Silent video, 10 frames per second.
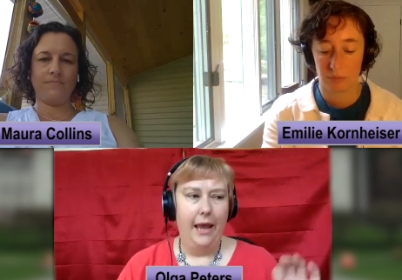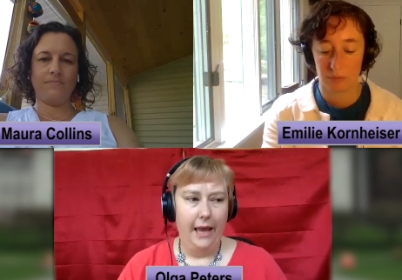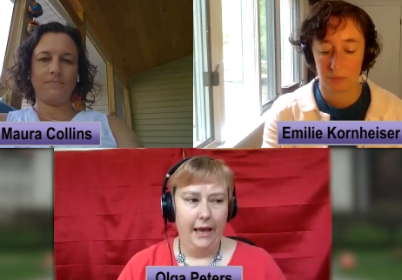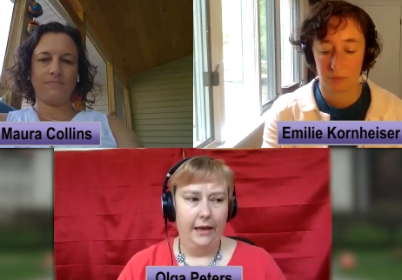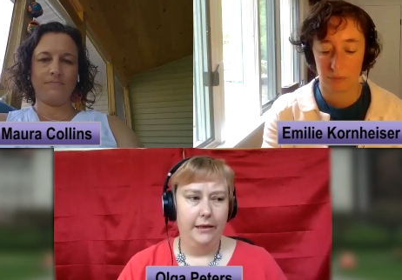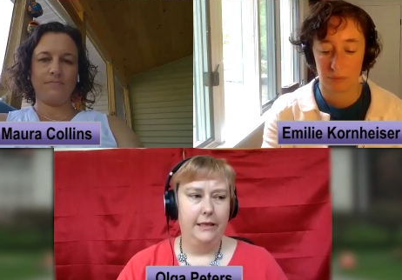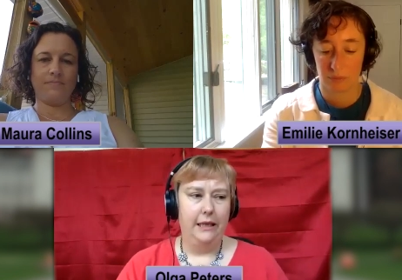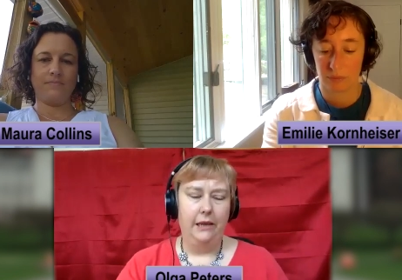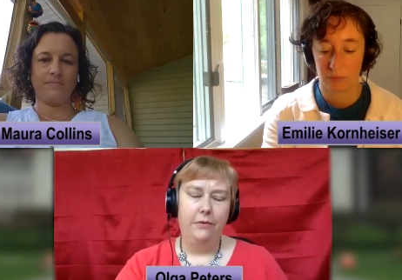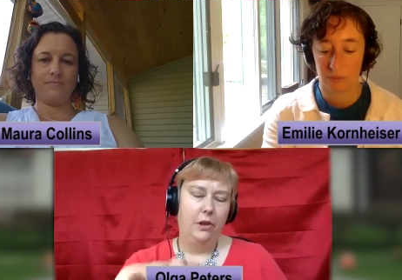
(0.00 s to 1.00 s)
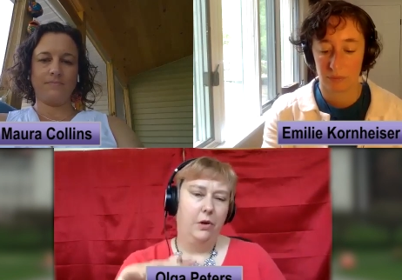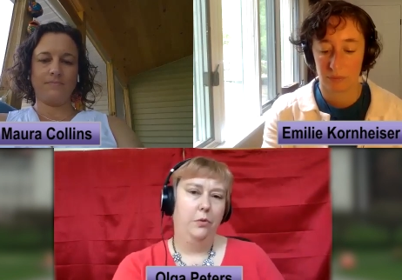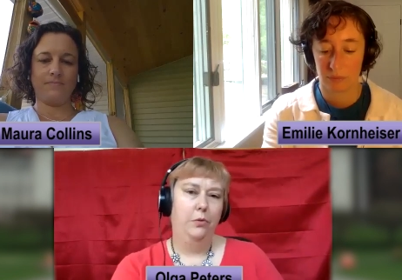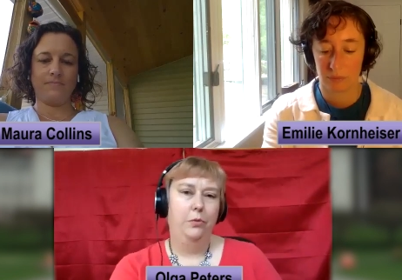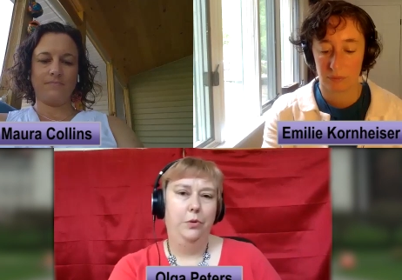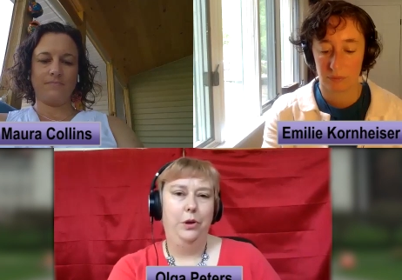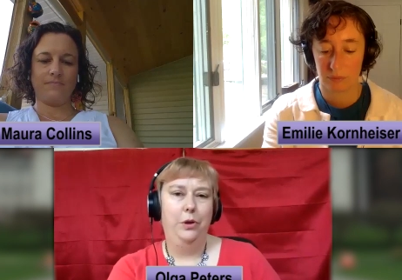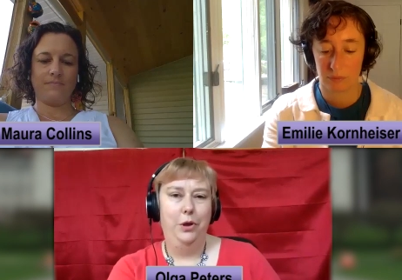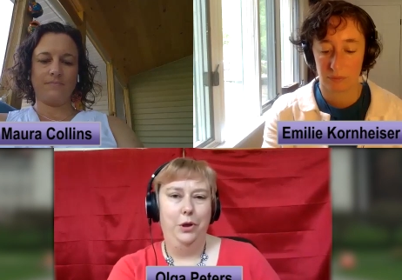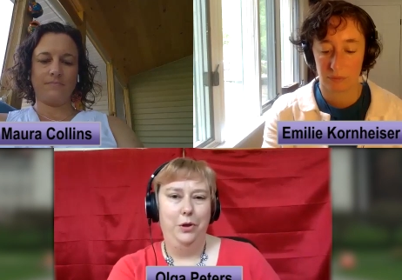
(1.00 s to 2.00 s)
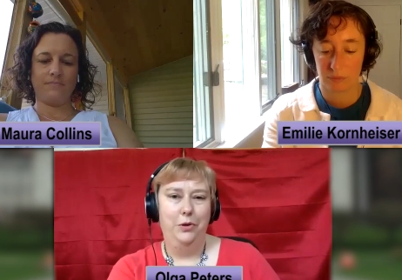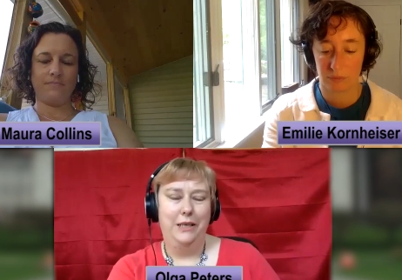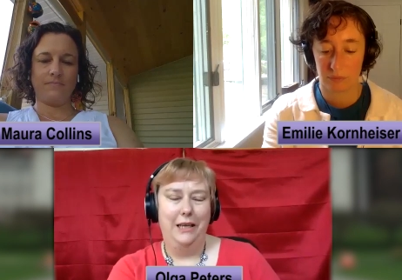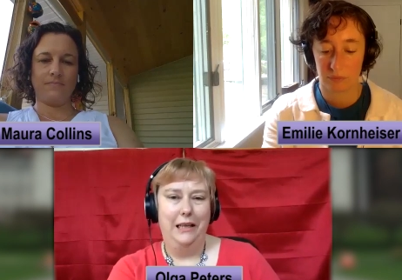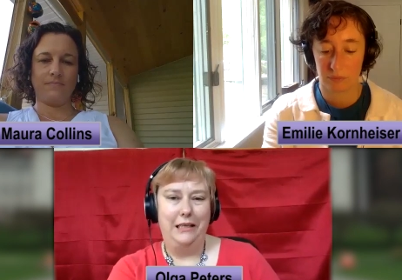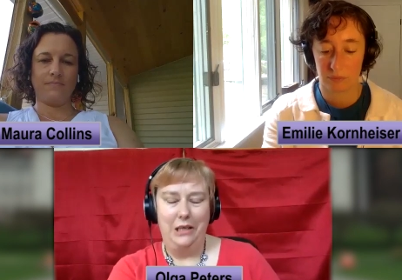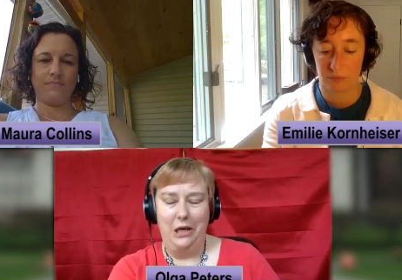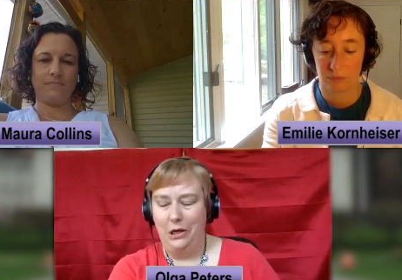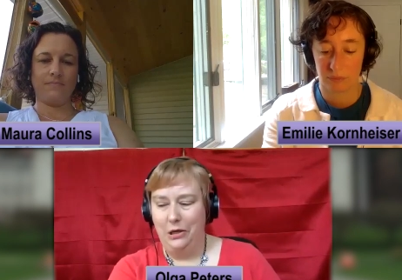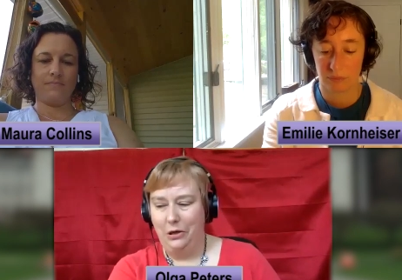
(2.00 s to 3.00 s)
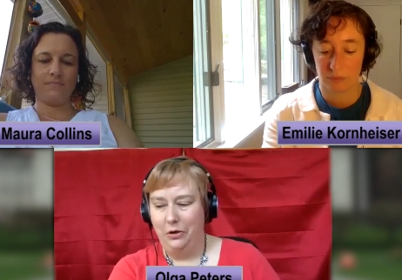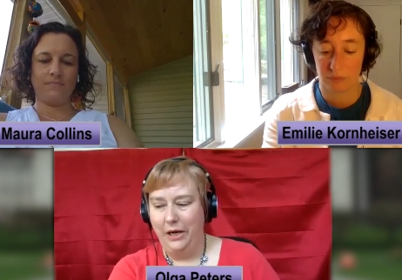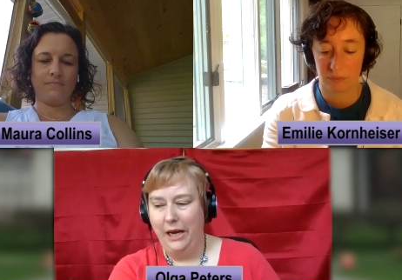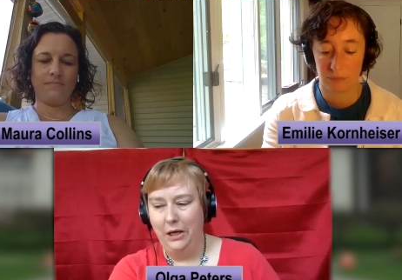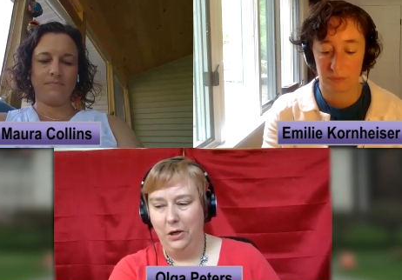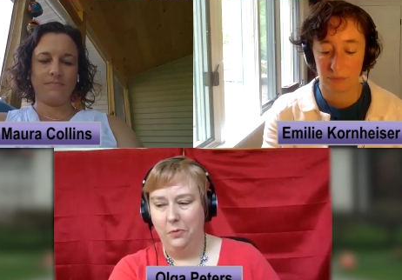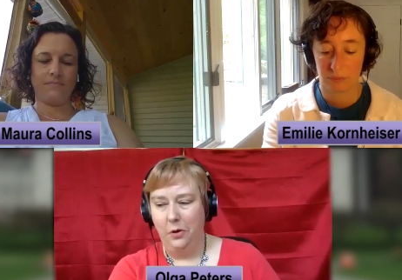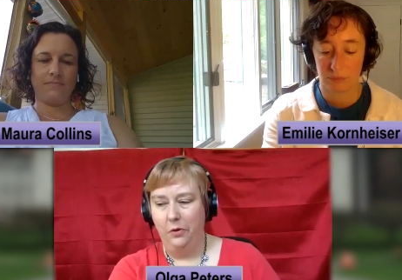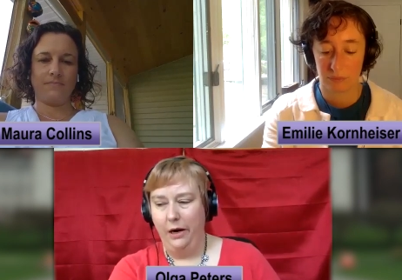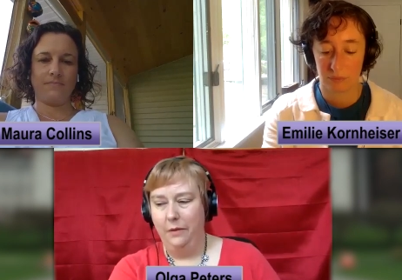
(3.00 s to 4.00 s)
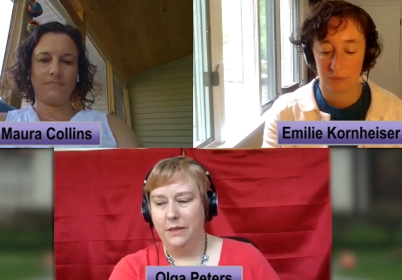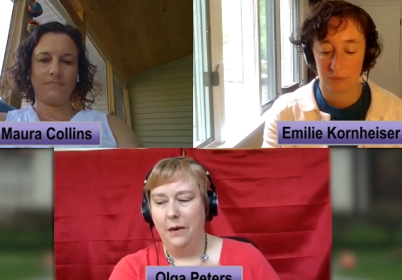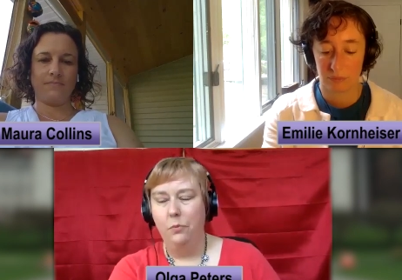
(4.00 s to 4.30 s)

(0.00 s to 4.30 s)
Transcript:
Speaker 1: and even though you said let's not create new programs.